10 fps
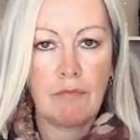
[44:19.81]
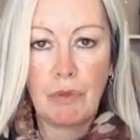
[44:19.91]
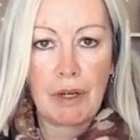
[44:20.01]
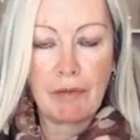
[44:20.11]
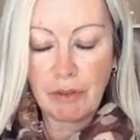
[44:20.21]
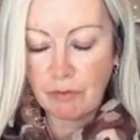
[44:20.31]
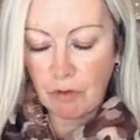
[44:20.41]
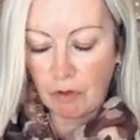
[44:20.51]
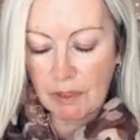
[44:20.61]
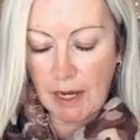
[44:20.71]
whatever you've
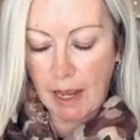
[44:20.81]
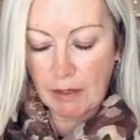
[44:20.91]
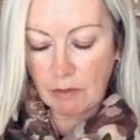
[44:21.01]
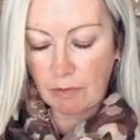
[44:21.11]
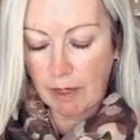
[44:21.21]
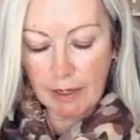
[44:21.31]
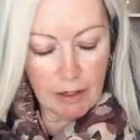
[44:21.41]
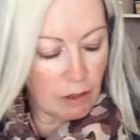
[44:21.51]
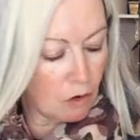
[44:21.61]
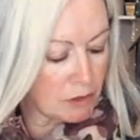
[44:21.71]
got to hand really.
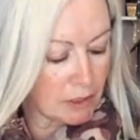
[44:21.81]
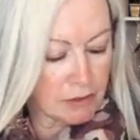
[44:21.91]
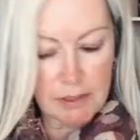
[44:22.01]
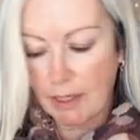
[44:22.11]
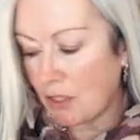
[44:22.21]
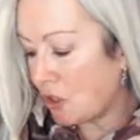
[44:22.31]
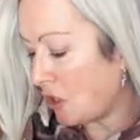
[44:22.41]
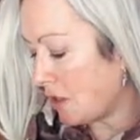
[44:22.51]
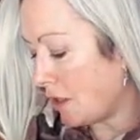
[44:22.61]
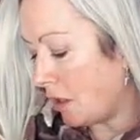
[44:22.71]
A cocktail stick is
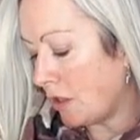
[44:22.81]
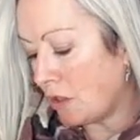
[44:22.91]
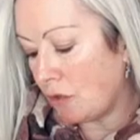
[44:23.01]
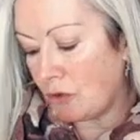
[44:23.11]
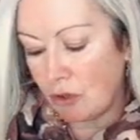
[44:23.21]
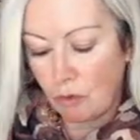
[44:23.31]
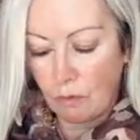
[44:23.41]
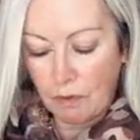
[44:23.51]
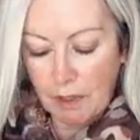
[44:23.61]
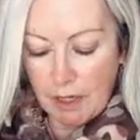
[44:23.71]
just slightly too
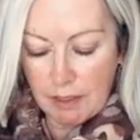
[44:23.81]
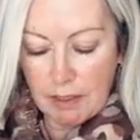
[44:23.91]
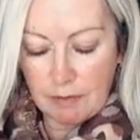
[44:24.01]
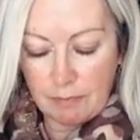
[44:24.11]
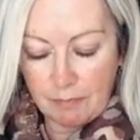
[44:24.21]
short for this.